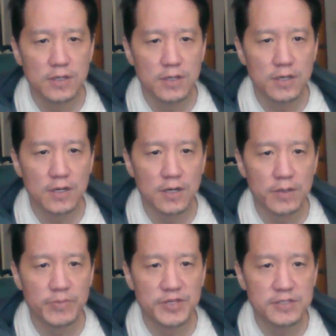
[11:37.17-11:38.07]

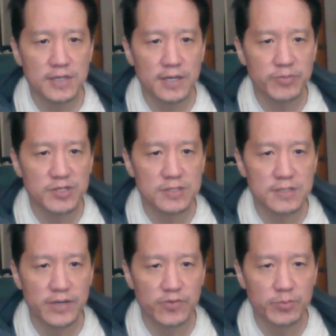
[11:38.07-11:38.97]
This can't be
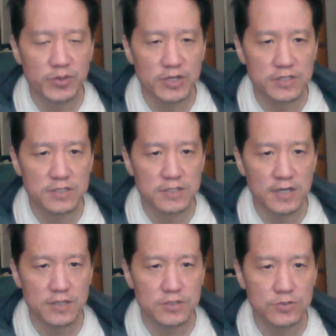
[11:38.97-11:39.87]
7, because it's
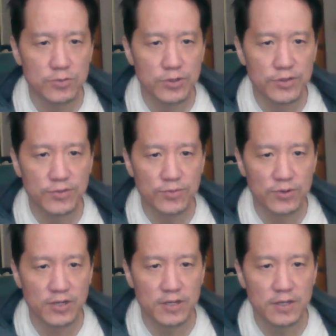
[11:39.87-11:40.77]
next to a
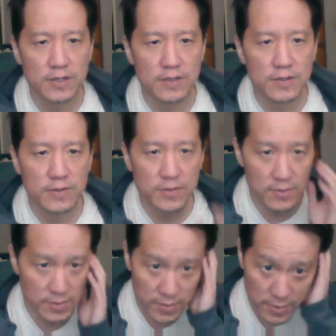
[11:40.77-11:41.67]
3.
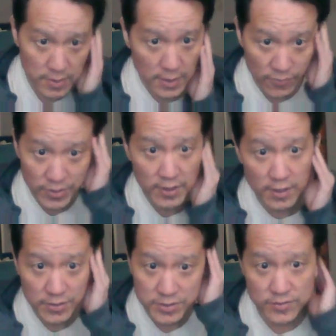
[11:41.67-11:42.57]
Everything
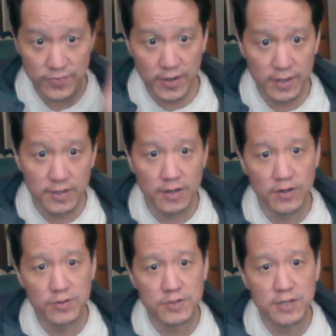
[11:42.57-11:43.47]
else is fine
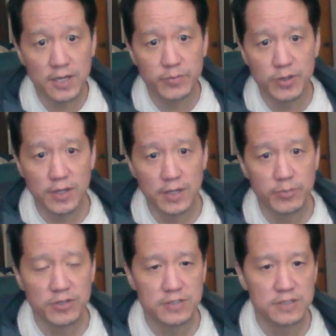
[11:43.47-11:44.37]
there. This can't be
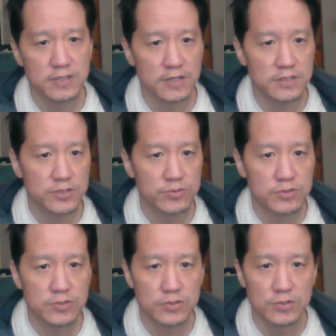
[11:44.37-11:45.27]
8, because it's next to a
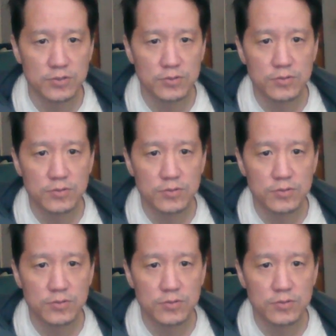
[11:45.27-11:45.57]
2.